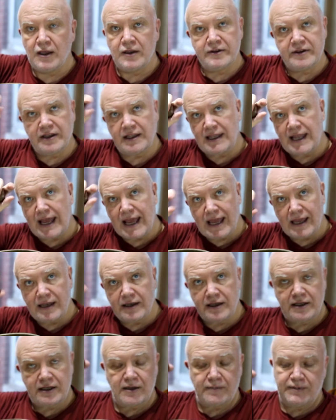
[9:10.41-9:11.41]
to land
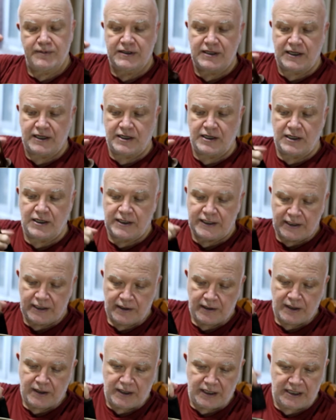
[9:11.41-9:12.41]
in a particularly
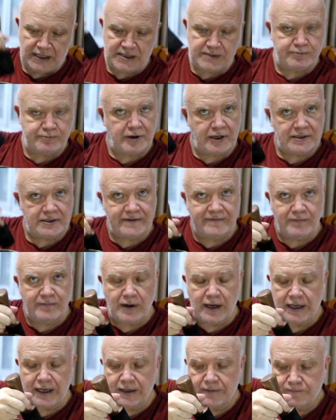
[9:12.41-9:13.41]
expressive
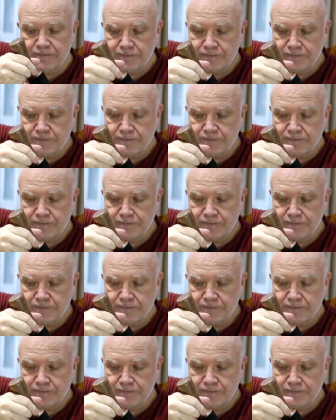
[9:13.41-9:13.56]
way,